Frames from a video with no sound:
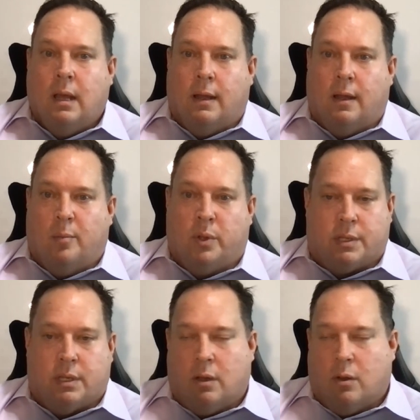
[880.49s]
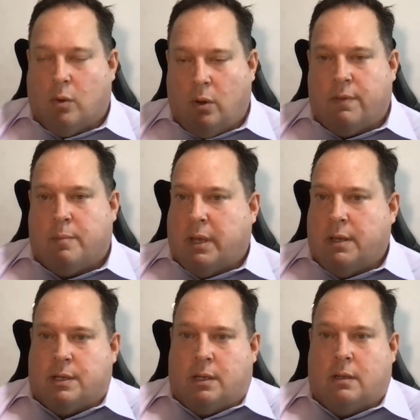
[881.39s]
You're seeing all of the
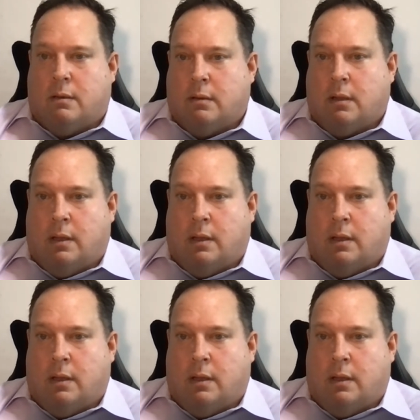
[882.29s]
major